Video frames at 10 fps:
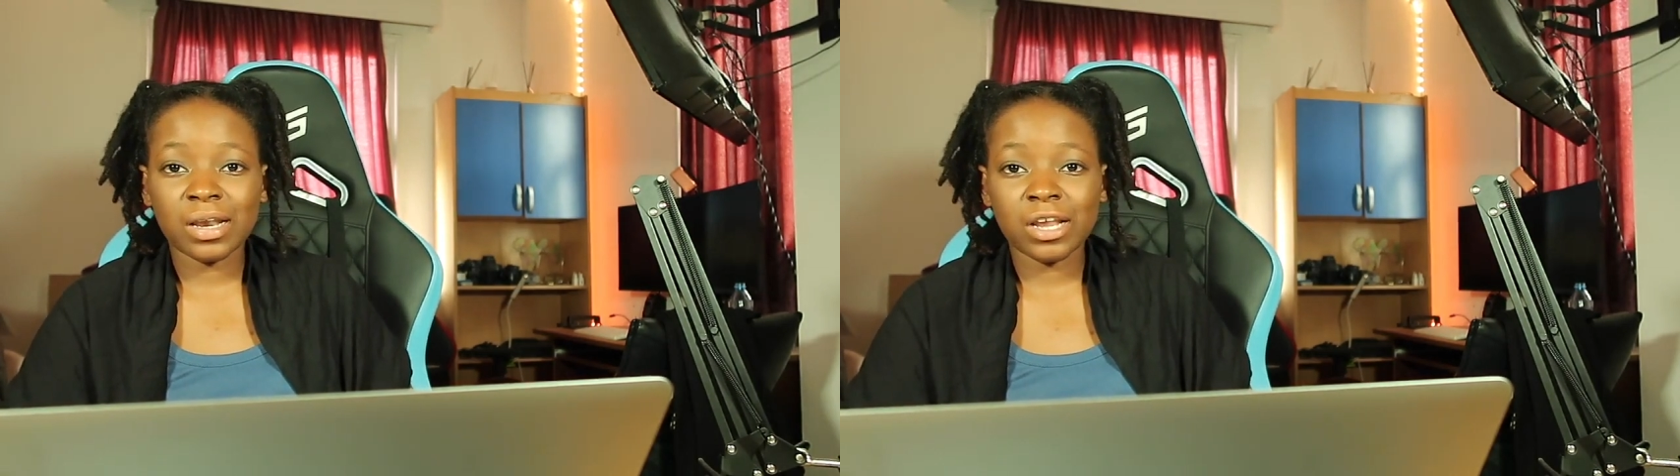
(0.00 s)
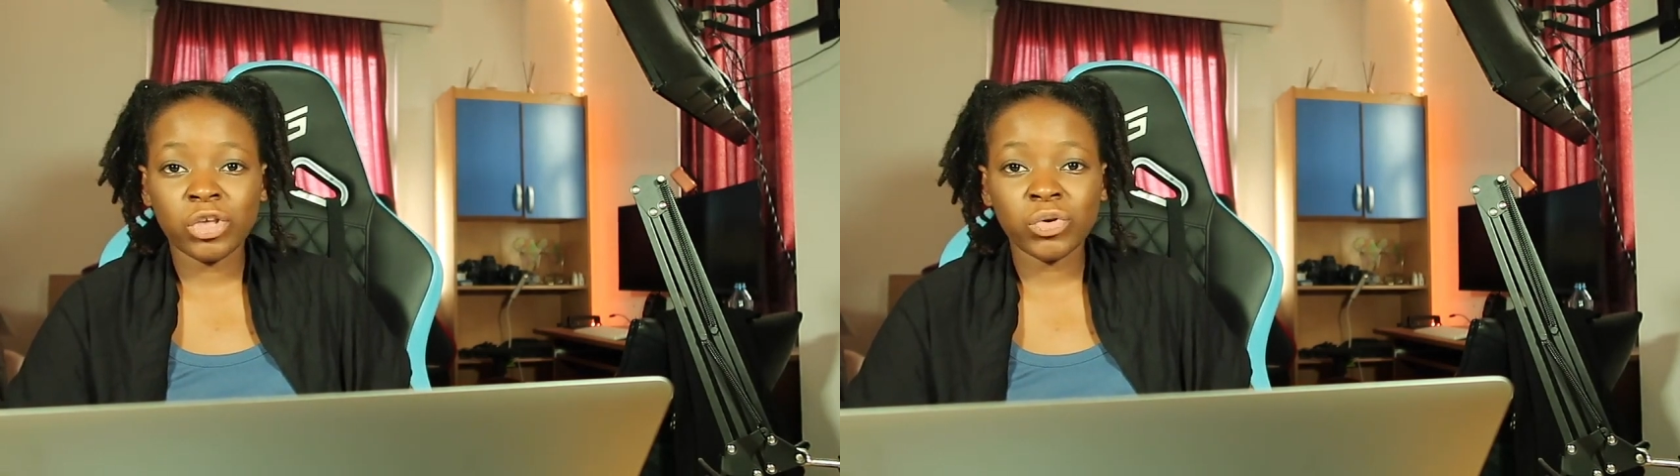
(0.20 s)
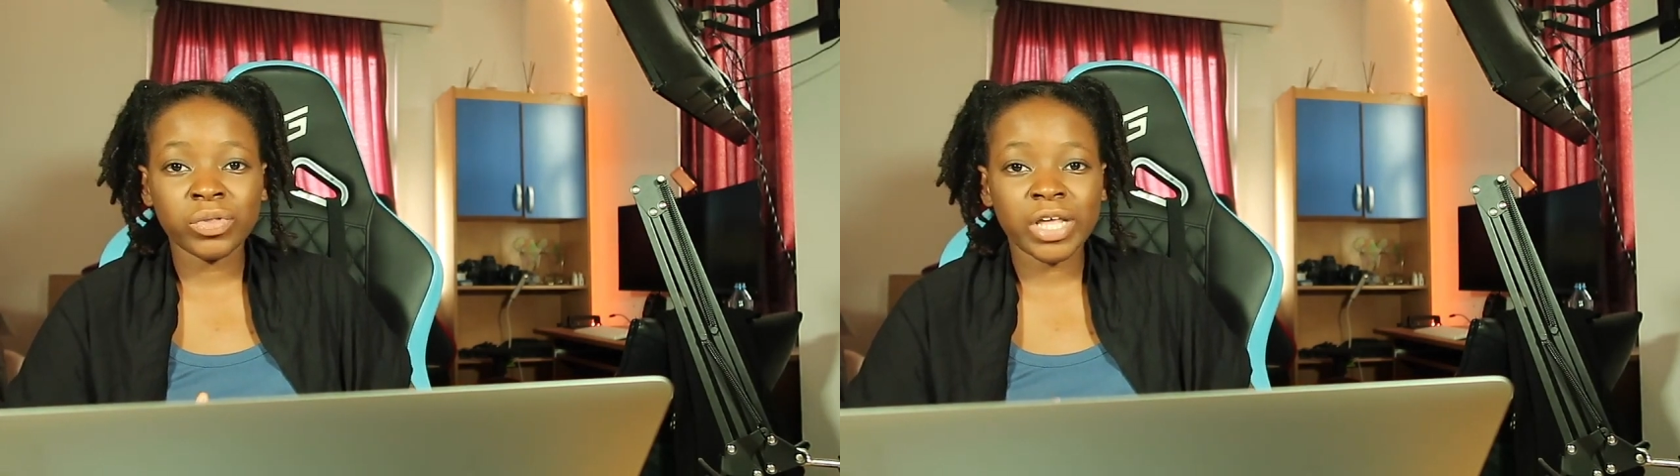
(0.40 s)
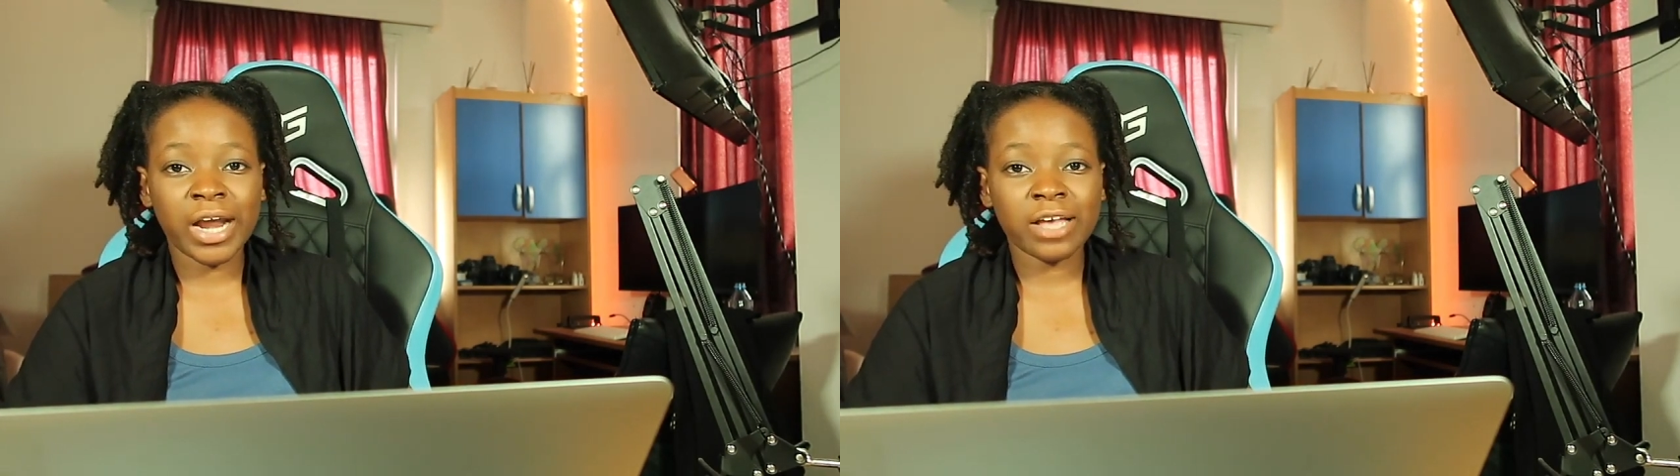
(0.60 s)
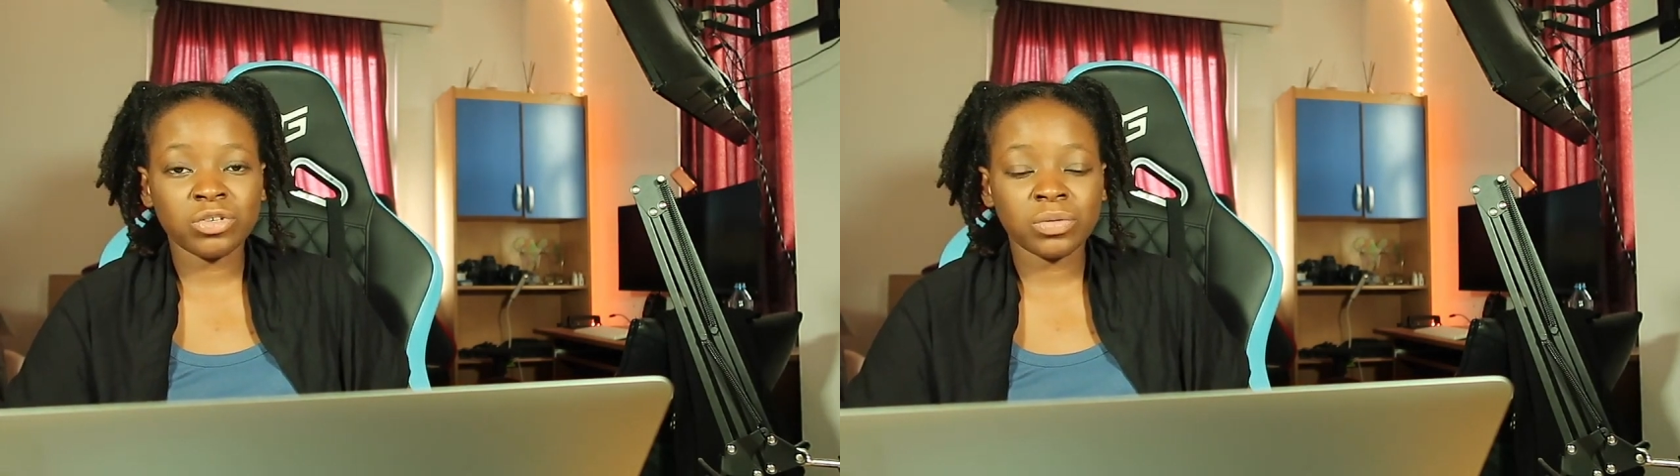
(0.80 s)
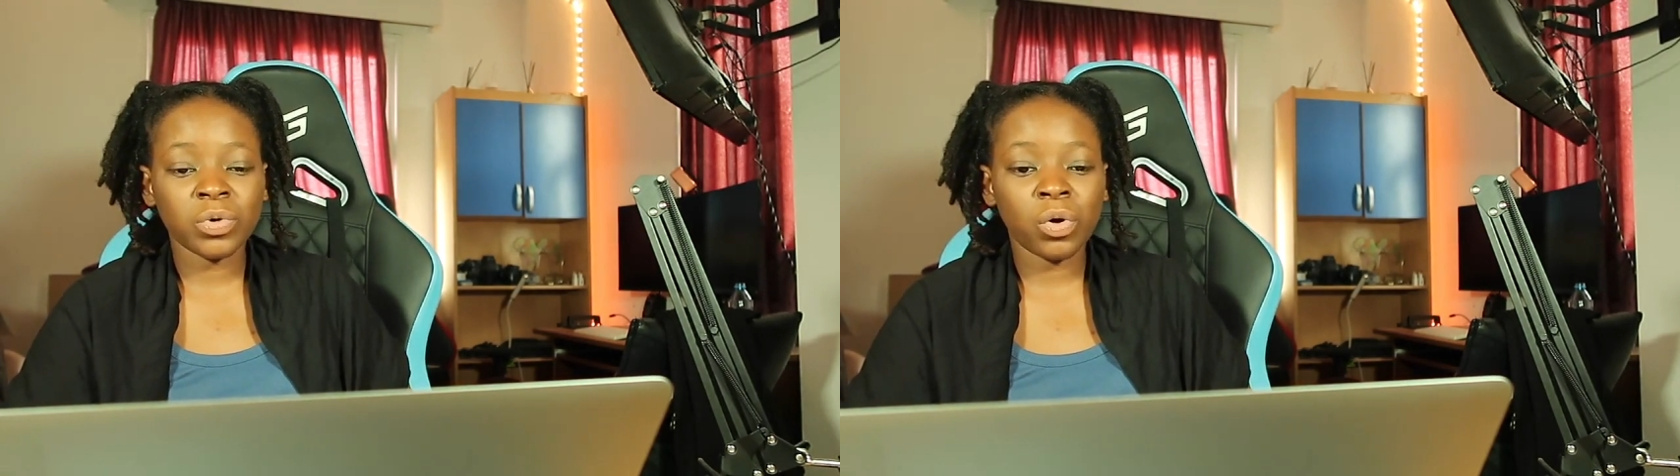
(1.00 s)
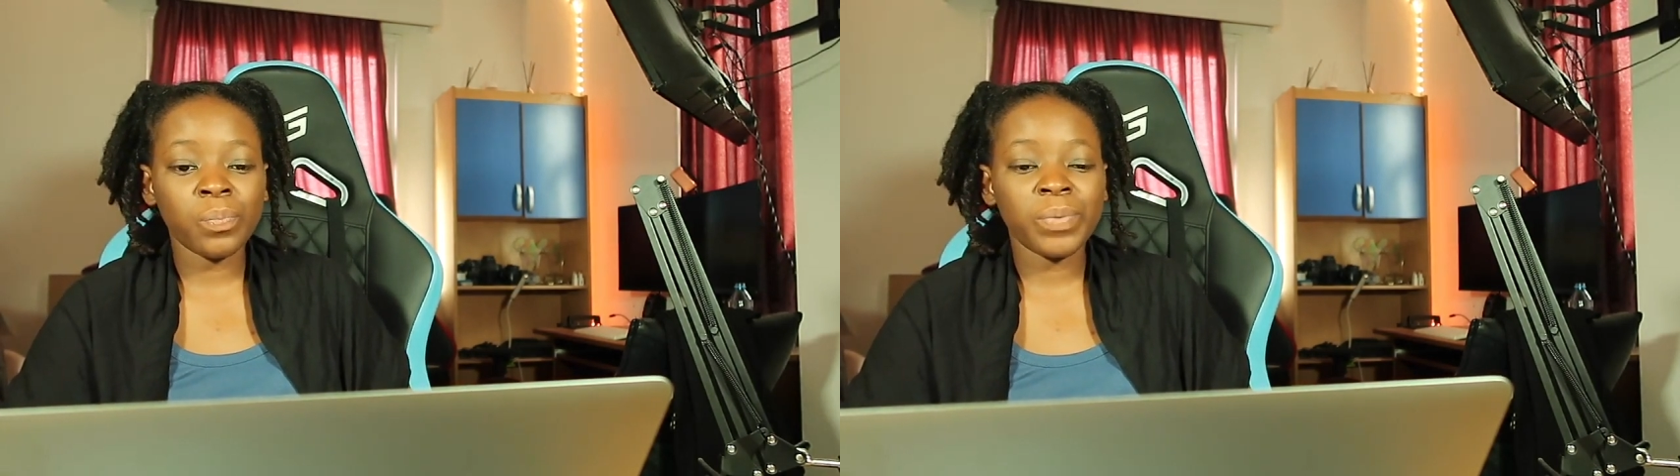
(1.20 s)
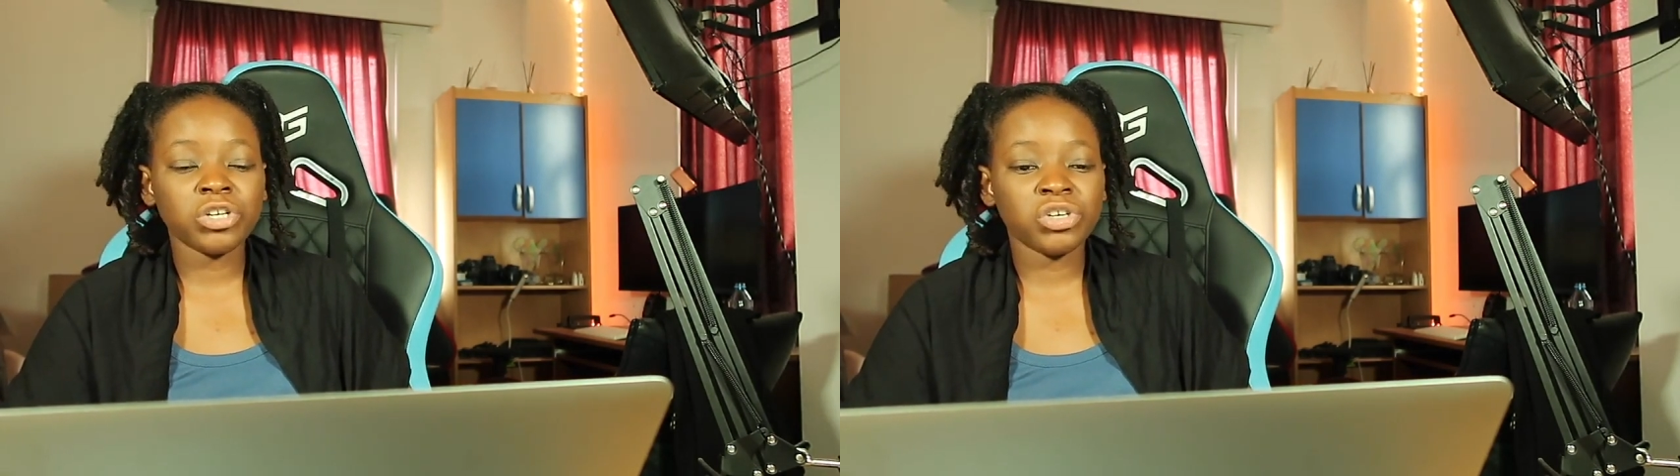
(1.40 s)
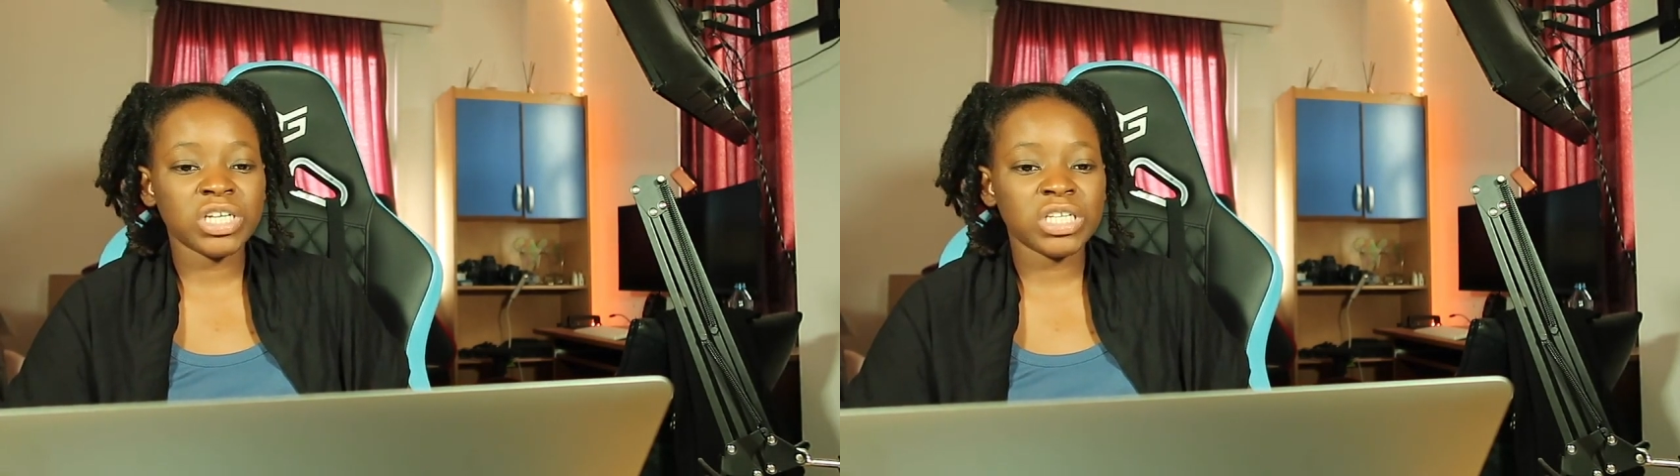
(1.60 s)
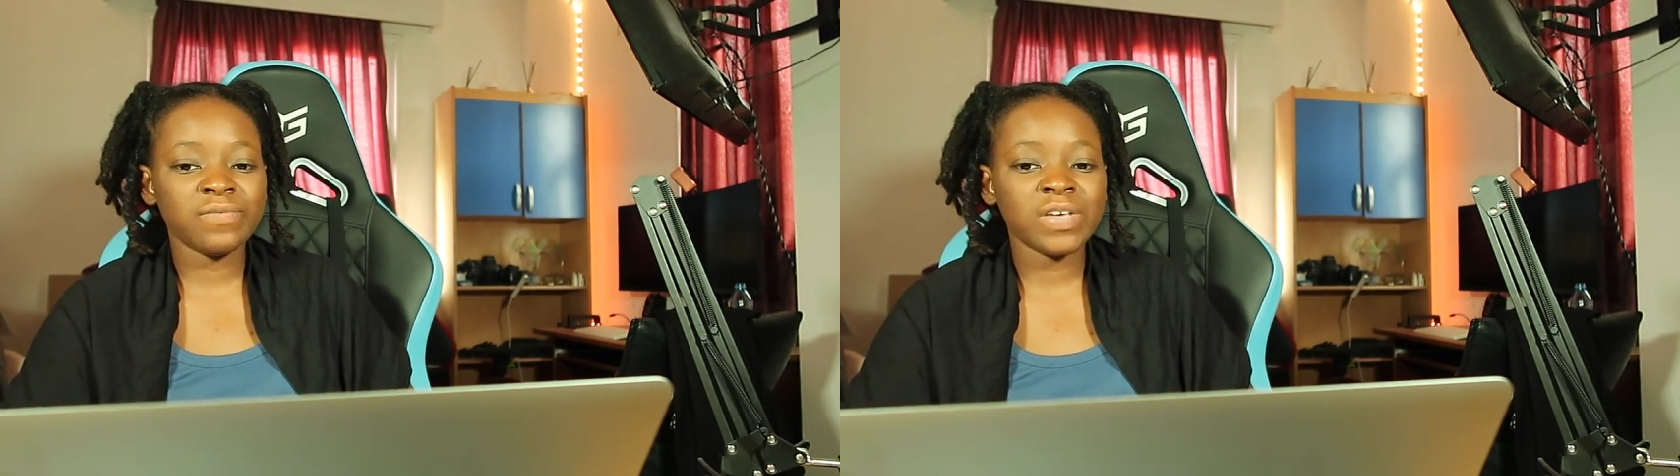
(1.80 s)
you that has to be open to
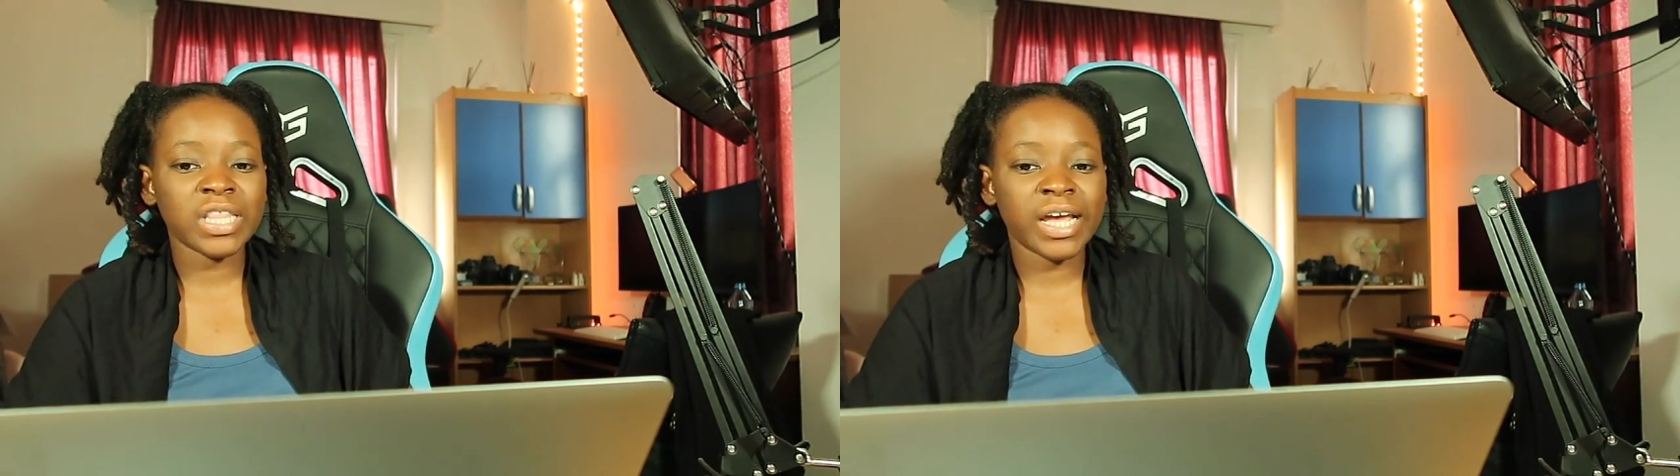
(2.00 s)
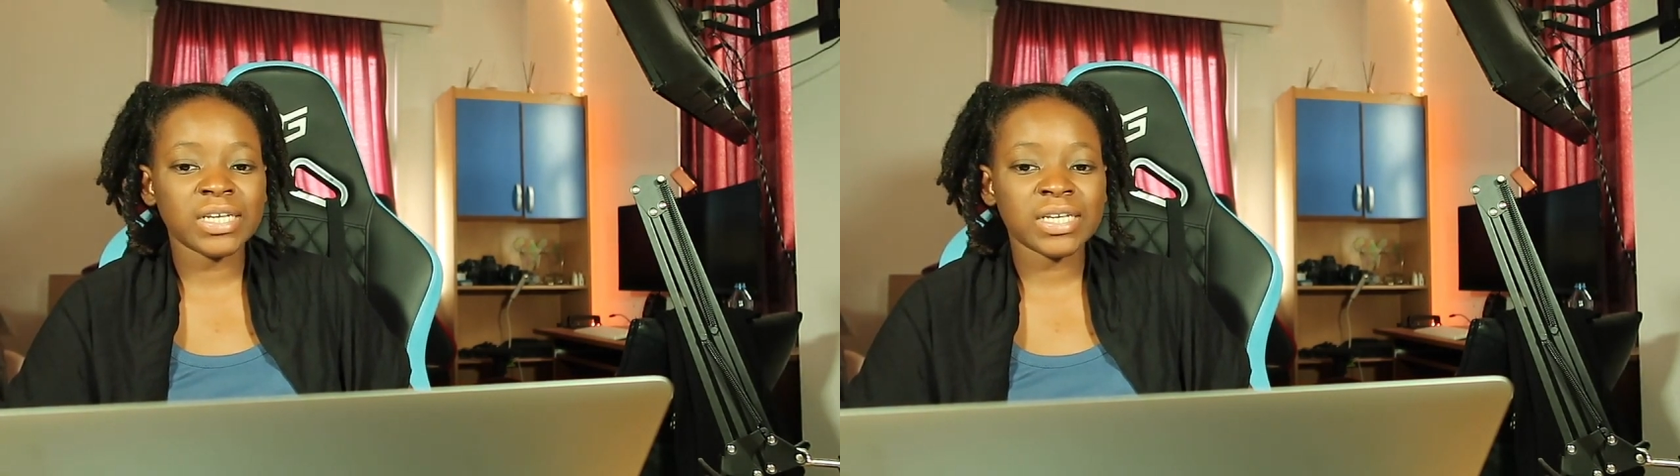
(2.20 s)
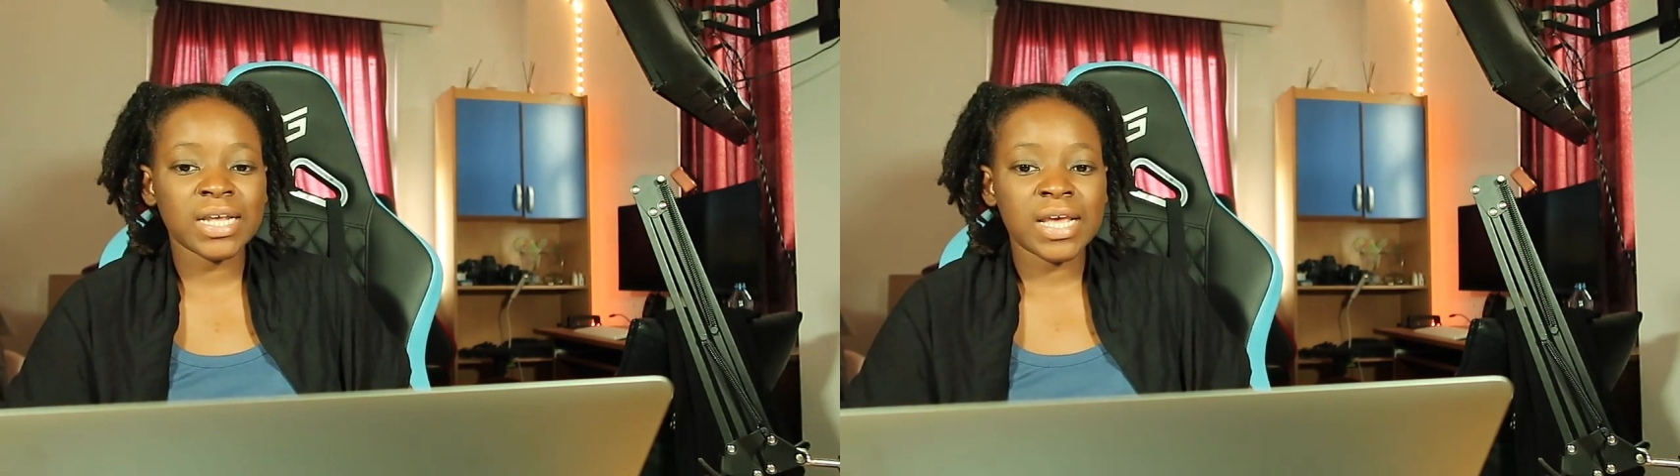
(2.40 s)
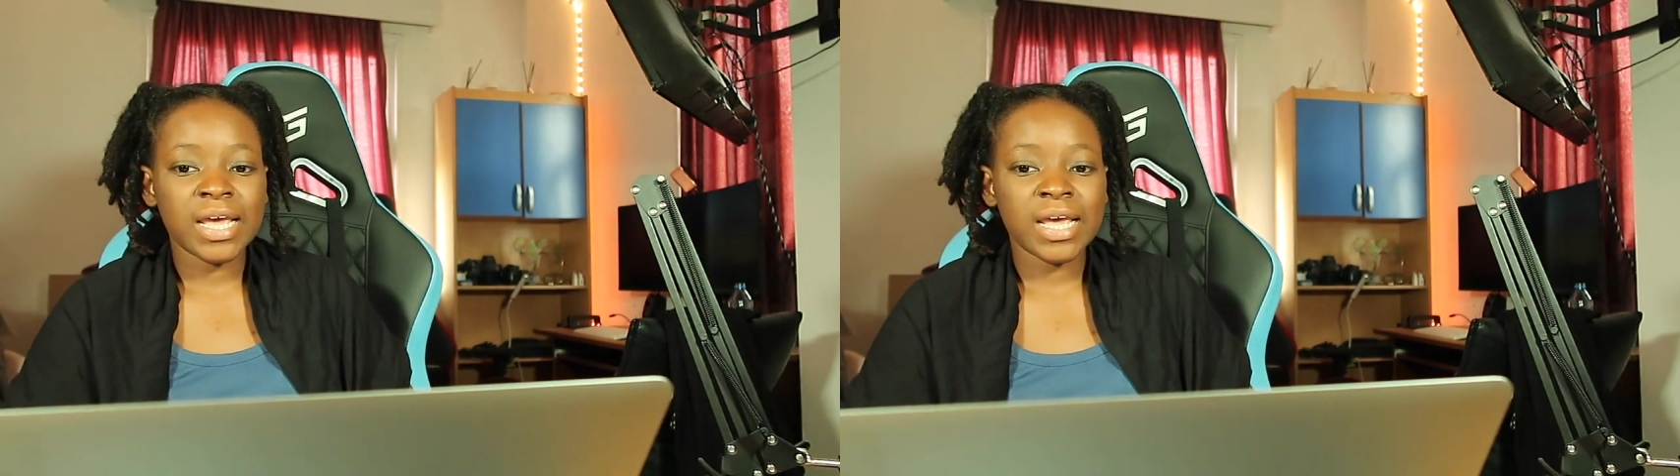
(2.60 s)
receiving that